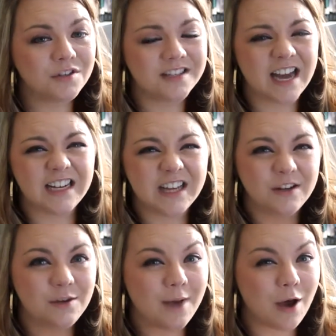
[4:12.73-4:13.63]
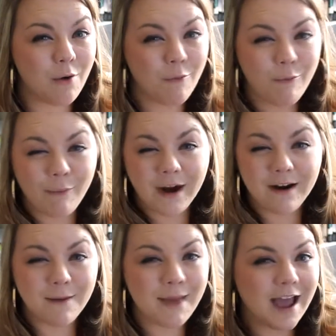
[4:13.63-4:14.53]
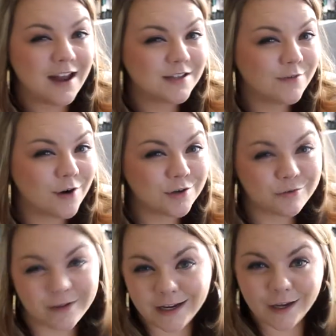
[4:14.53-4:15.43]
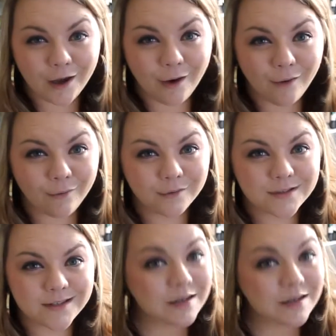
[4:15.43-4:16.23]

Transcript: just kind of telling you about where I'm at as far as reading goes,